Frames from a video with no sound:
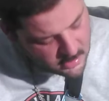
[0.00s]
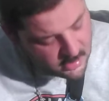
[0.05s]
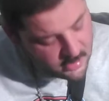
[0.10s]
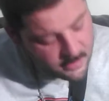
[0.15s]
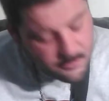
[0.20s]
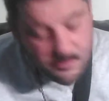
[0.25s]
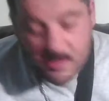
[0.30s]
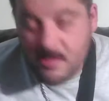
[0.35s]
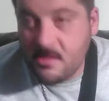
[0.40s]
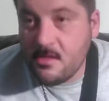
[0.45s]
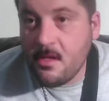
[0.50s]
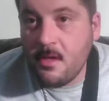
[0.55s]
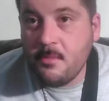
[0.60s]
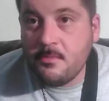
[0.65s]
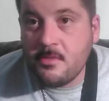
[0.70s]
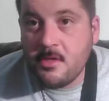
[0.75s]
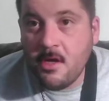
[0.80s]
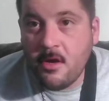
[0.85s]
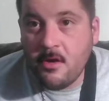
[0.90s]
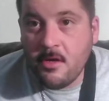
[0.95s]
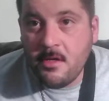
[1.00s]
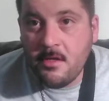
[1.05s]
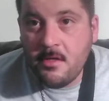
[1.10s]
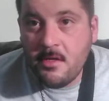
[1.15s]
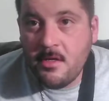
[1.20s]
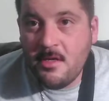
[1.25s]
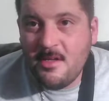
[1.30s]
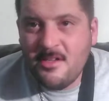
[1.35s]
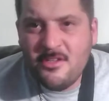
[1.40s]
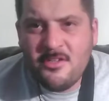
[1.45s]
I messed up, sorry.
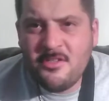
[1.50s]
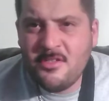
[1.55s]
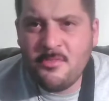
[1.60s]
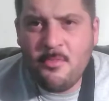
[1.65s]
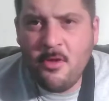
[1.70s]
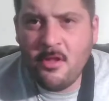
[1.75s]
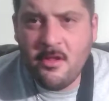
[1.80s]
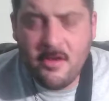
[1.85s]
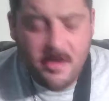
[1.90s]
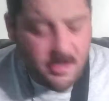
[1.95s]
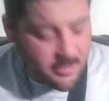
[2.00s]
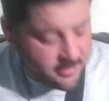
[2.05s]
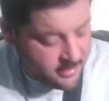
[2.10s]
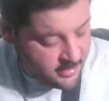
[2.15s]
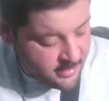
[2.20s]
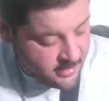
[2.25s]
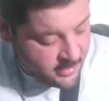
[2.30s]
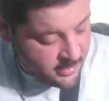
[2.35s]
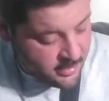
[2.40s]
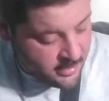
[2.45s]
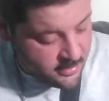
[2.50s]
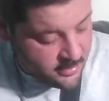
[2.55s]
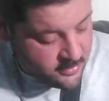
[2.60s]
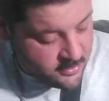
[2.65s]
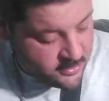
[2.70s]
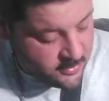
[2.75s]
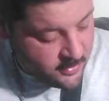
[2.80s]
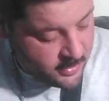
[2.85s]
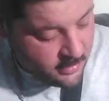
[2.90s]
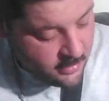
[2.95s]
Smaller neck, I gotta get used
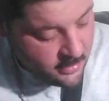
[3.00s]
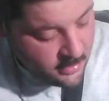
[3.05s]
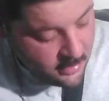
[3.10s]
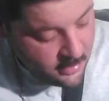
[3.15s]
to it.